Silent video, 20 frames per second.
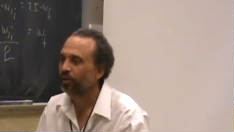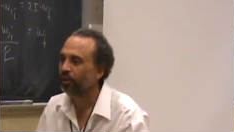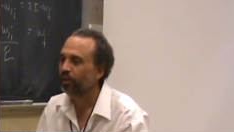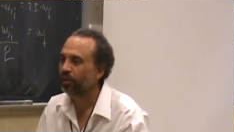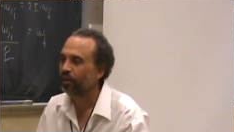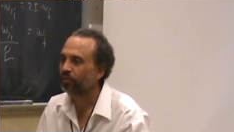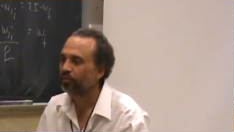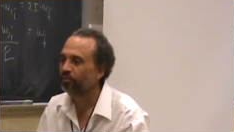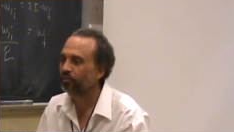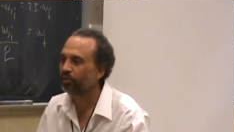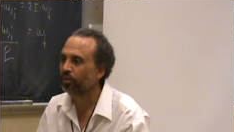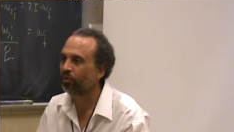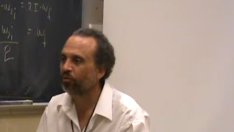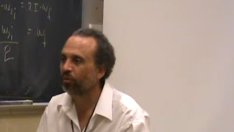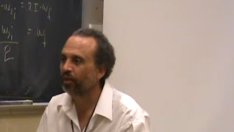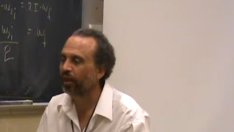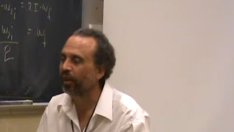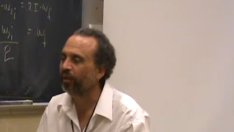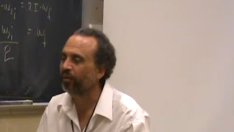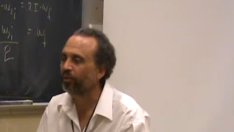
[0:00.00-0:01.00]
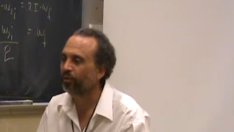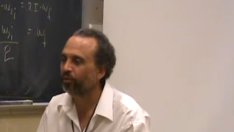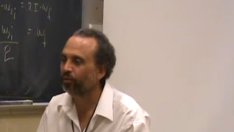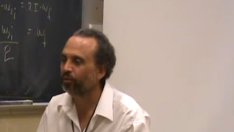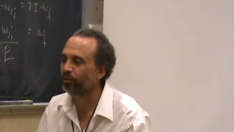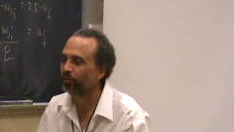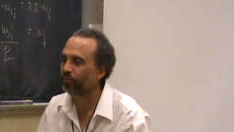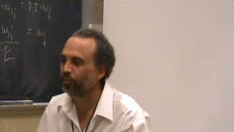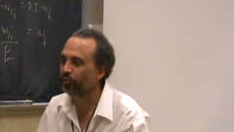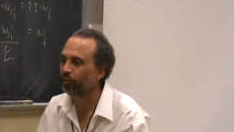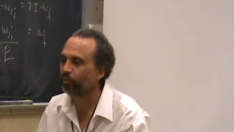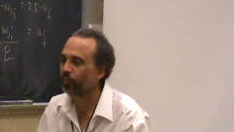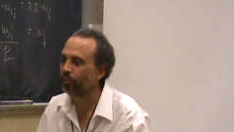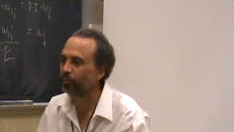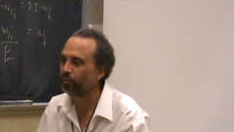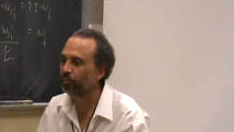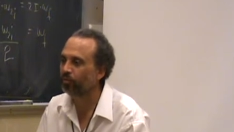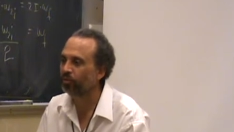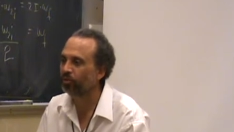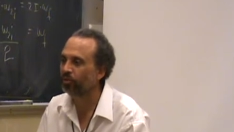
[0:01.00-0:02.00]
Uh, so yeah, there were a few
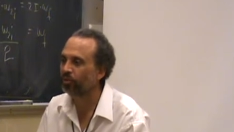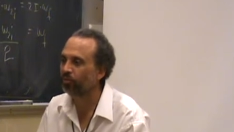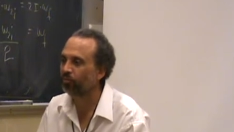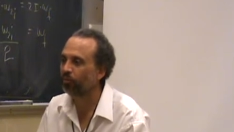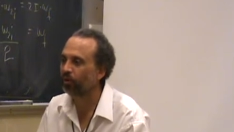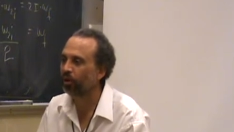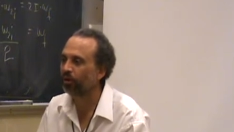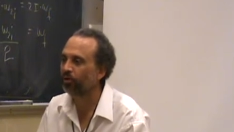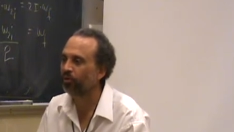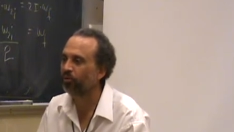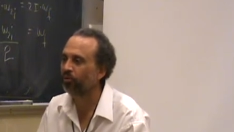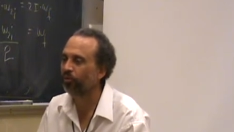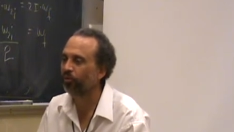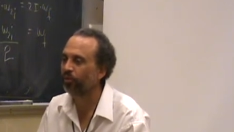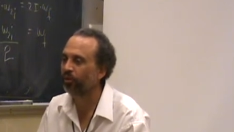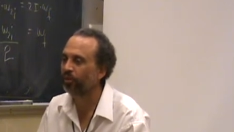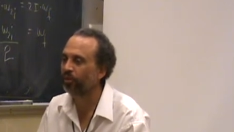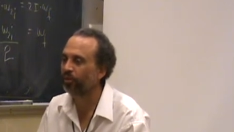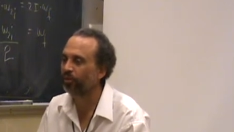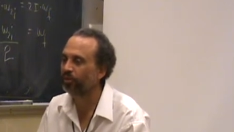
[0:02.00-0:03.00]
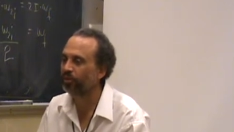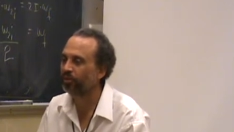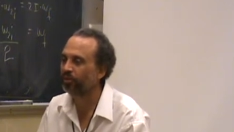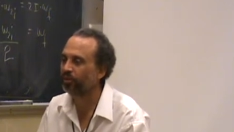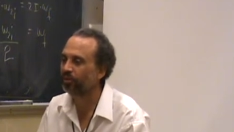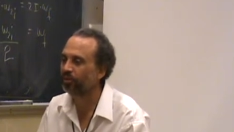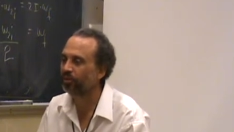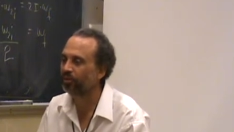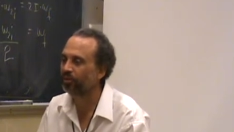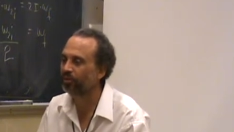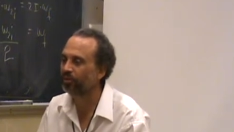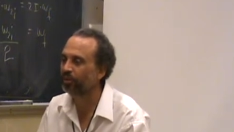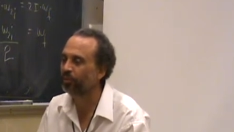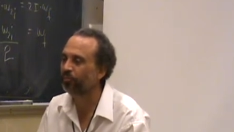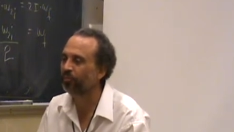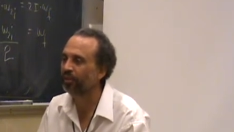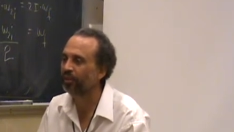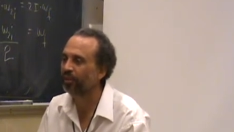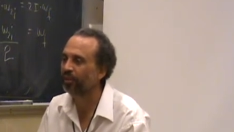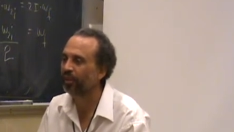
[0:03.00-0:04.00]
people who said, why are you going to, into
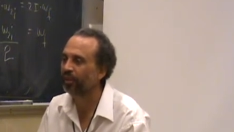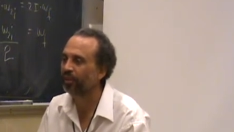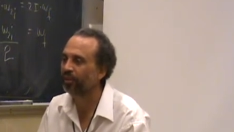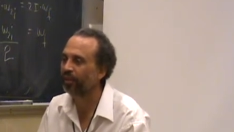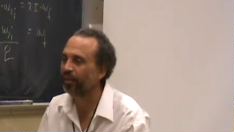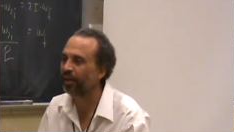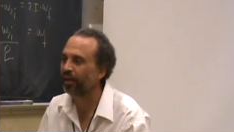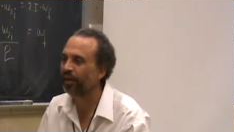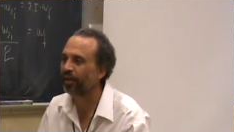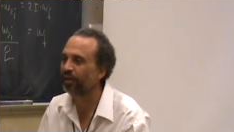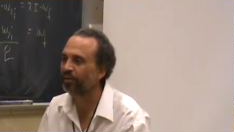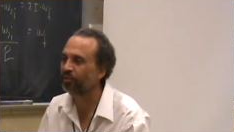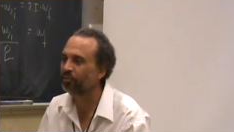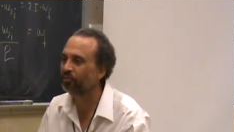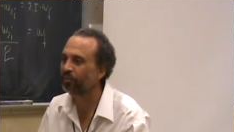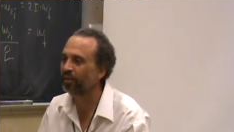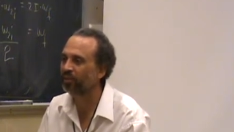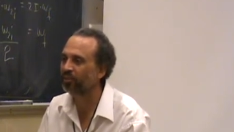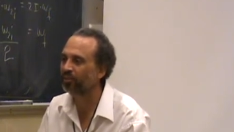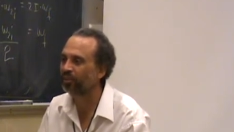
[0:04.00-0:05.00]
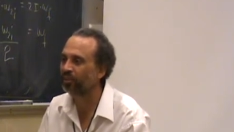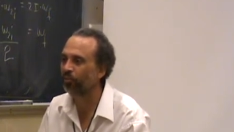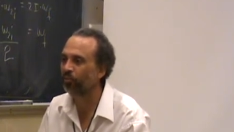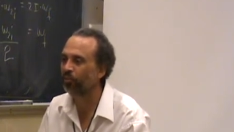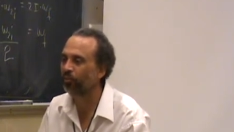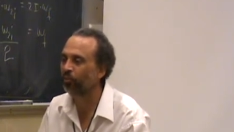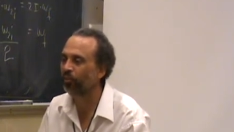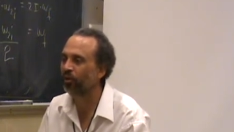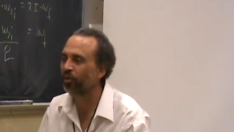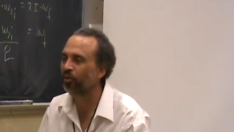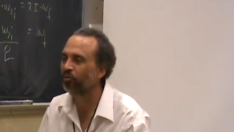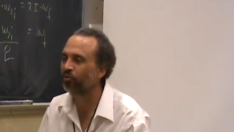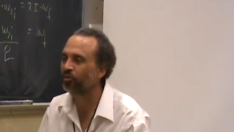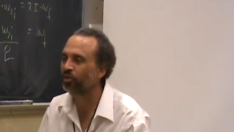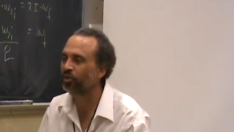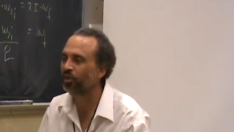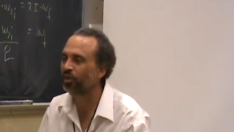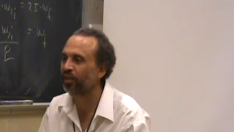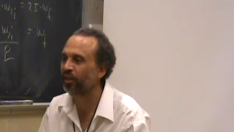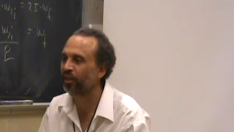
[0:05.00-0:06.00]
something like that, especially when we don't
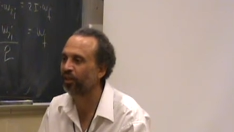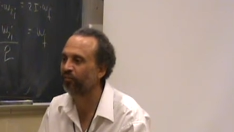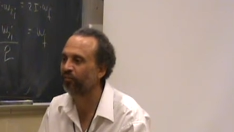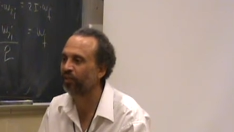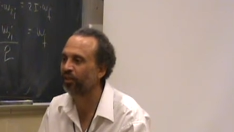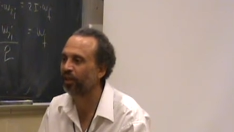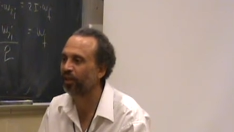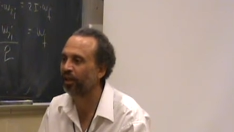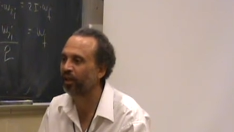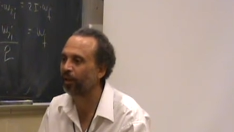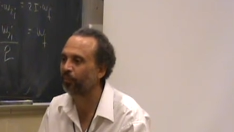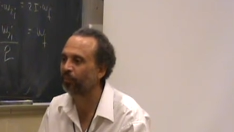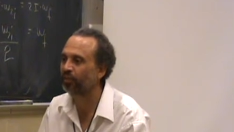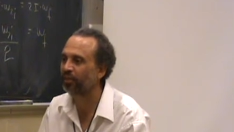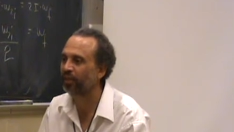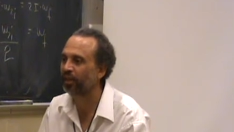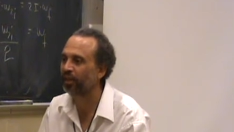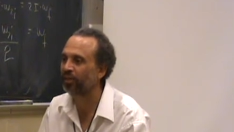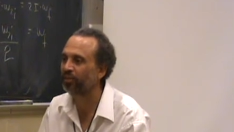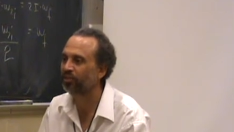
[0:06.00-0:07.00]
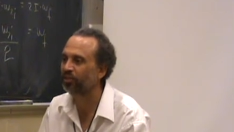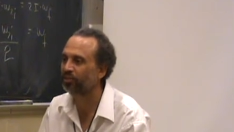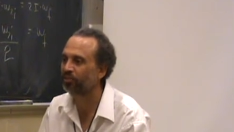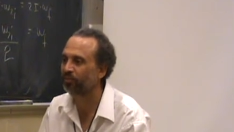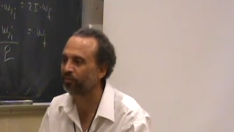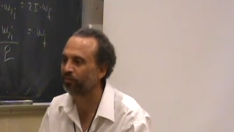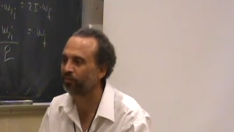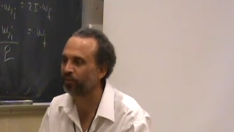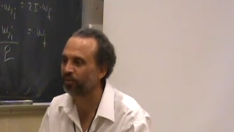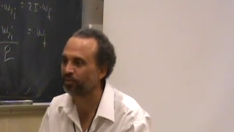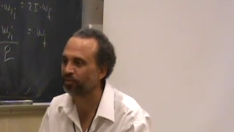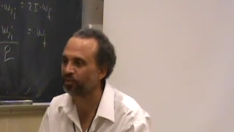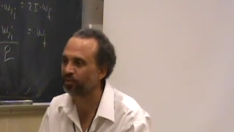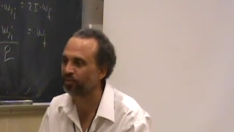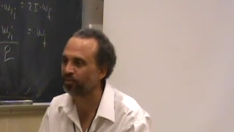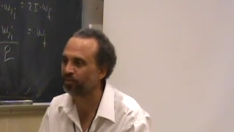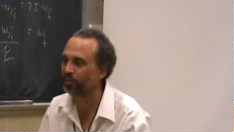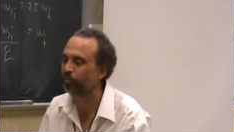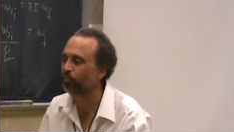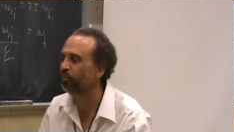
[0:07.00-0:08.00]
see the everyday applications of
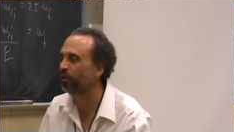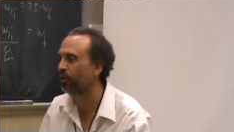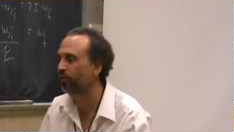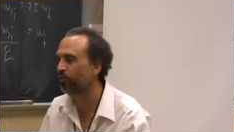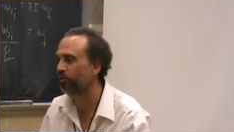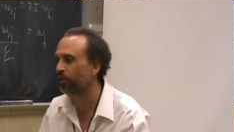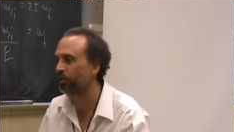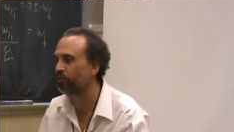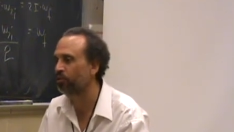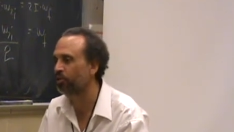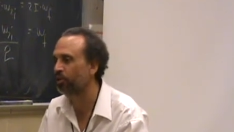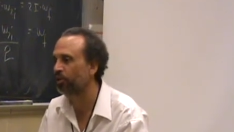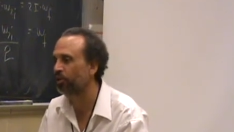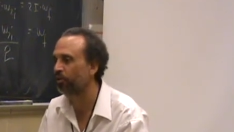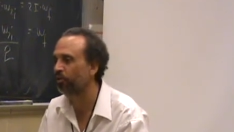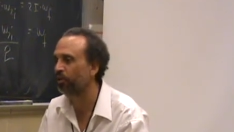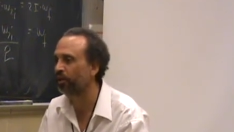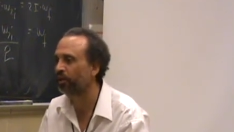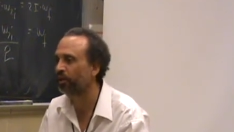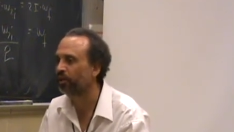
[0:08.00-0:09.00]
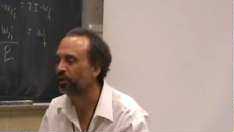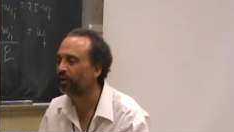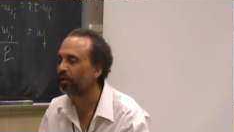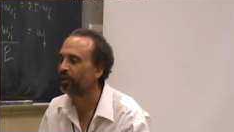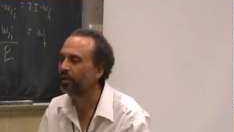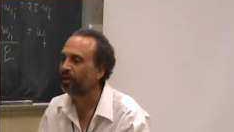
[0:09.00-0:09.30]
physics compared to engineering